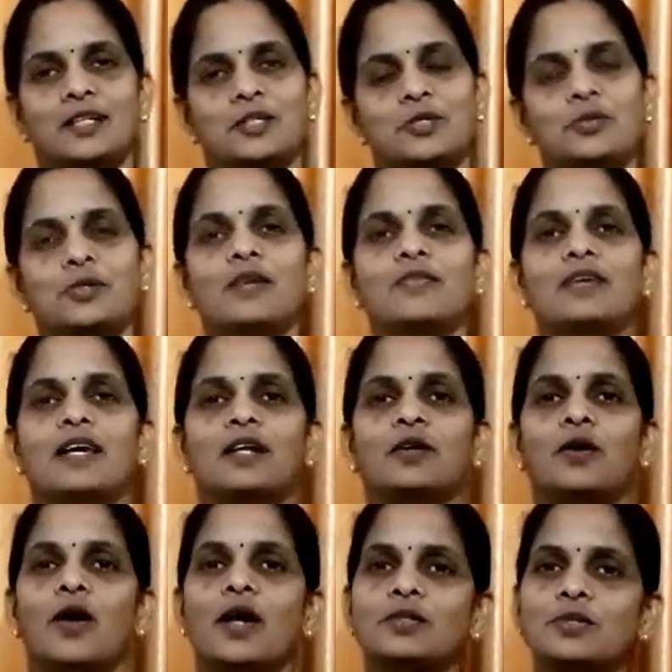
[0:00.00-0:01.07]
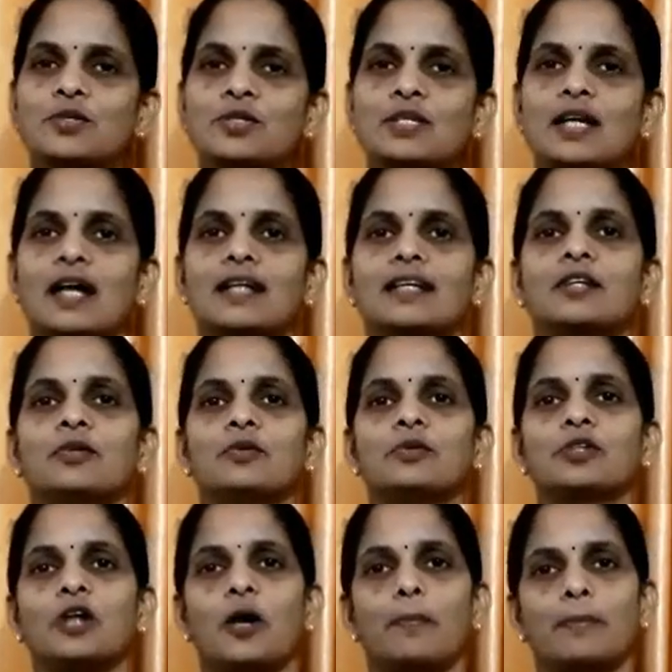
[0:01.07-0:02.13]
Today we are going to start a new
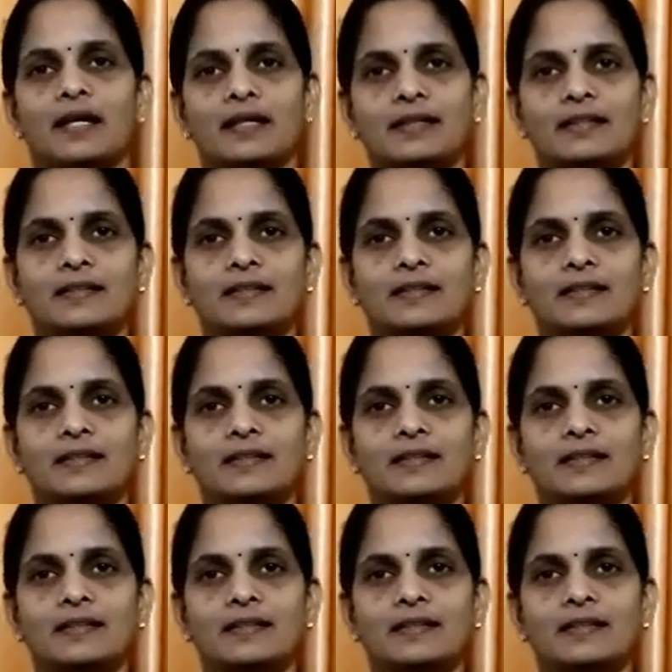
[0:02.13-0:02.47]
topic.